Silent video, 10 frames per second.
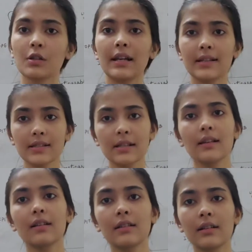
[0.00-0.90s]
So let us
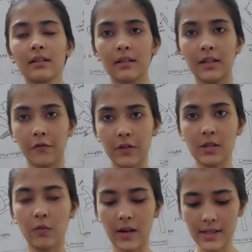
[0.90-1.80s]
clear the
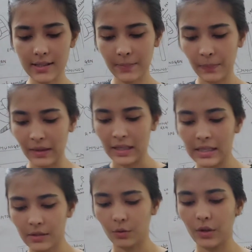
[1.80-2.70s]
difference first.
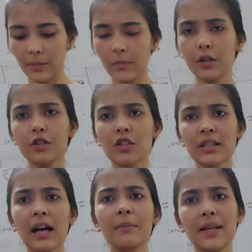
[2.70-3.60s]
So
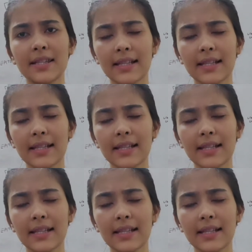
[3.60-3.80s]
immunogen are